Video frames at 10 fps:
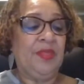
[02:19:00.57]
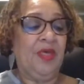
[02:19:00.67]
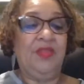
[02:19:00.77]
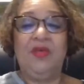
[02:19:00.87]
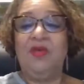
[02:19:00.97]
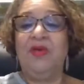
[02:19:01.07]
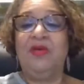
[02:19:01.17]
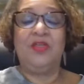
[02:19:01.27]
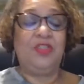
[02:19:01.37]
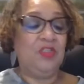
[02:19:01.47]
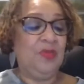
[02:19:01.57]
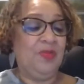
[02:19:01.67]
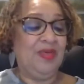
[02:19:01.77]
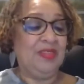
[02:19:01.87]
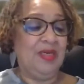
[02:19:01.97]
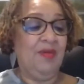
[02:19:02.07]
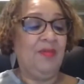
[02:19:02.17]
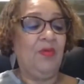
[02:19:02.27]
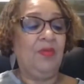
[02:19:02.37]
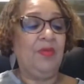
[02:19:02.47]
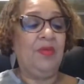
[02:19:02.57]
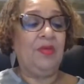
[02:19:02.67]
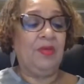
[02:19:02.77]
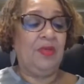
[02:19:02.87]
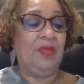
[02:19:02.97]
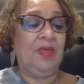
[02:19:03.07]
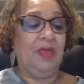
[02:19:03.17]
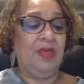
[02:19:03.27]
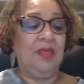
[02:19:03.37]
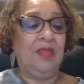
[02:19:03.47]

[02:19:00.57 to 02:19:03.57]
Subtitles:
I think you're here she's been my time clock.